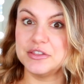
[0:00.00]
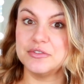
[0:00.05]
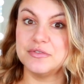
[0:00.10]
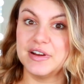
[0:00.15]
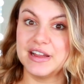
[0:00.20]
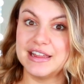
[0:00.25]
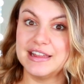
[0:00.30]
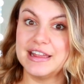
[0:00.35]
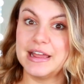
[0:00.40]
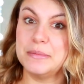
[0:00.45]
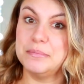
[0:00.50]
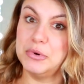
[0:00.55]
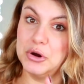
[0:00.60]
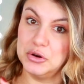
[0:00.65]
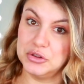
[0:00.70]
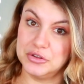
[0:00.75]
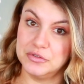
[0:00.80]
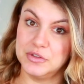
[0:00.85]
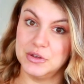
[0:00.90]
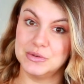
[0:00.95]
If I can get
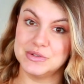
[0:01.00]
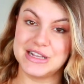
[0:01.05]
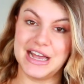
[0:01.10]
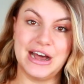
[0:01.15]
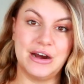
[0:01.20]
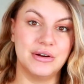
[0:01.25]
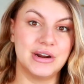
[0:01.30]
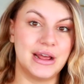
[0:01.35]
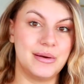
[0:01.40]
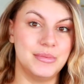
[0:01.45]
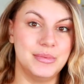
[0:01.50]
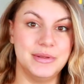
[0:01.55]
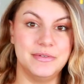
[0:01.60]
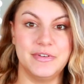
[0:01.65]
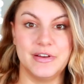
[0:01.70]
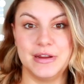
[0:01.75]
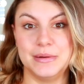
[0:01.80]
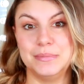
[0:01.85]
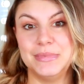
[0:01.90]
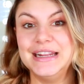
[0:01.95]
both of those out, I would be
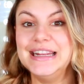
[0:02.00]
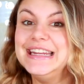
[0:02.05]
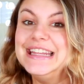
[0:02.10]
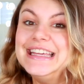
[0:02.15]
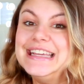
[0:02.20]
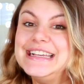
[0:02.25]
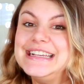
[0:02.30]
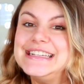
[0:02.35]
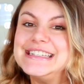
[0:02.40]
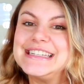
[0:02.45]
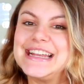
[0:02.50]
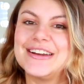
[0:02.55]
very pleased.